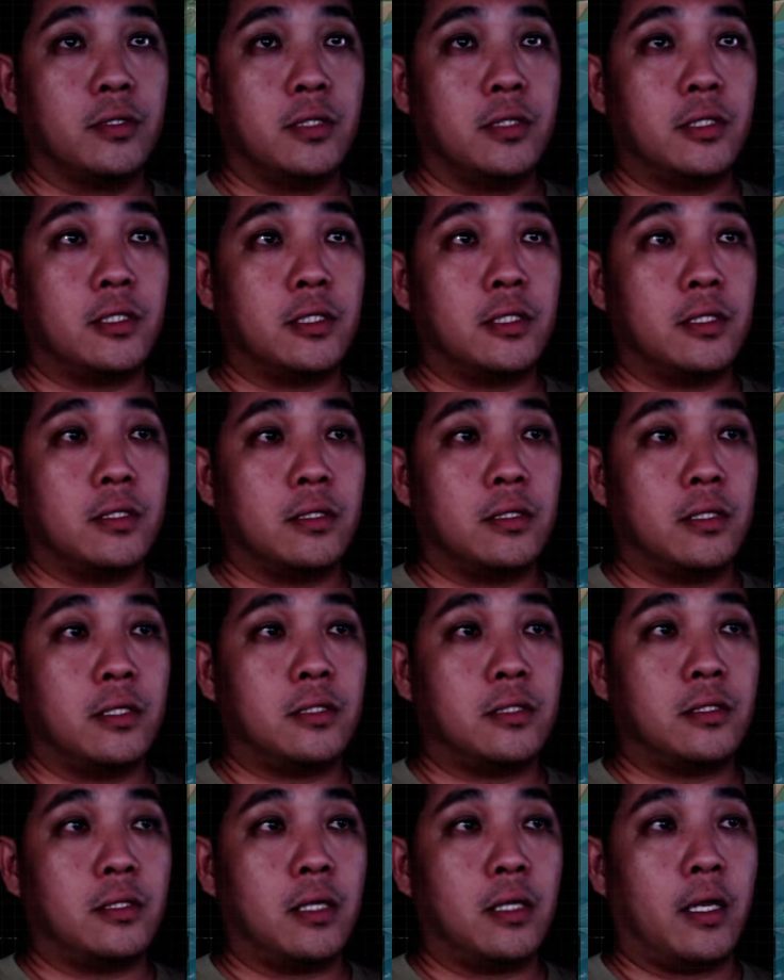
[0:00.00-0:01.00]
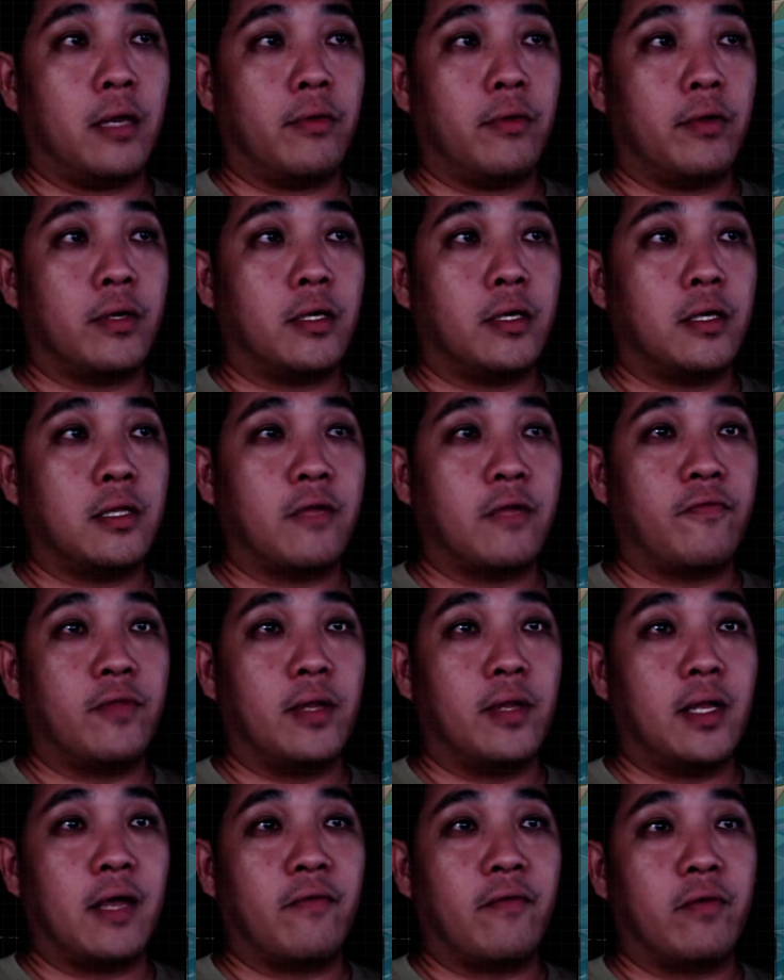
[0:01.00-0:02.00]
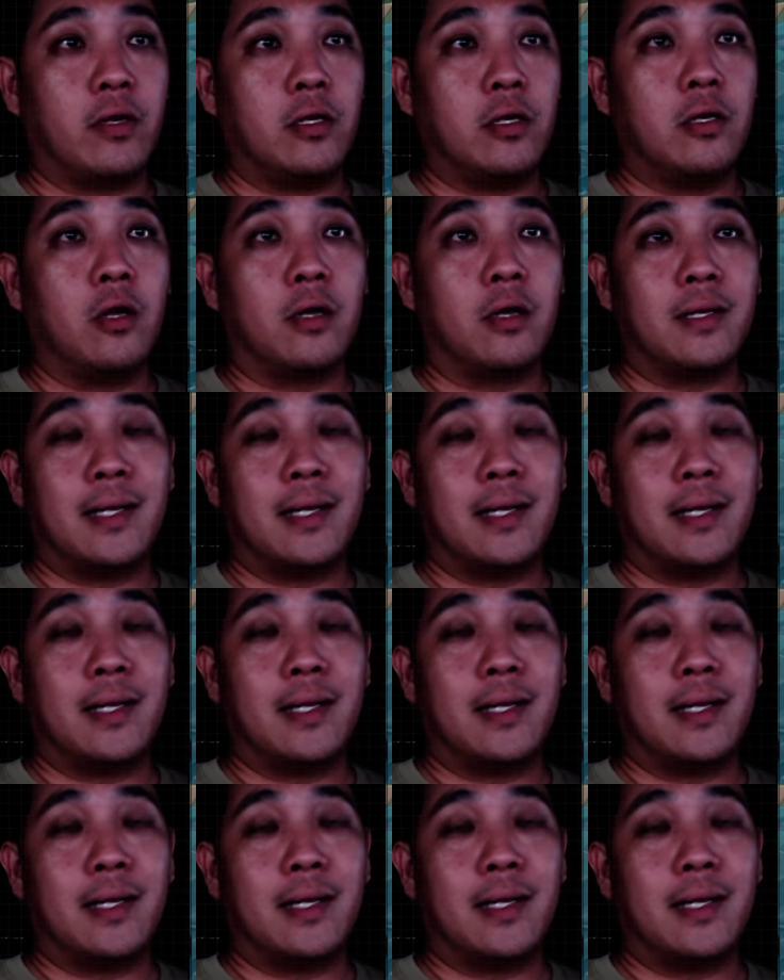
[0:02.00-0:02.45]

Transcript: This area here definitely have a lot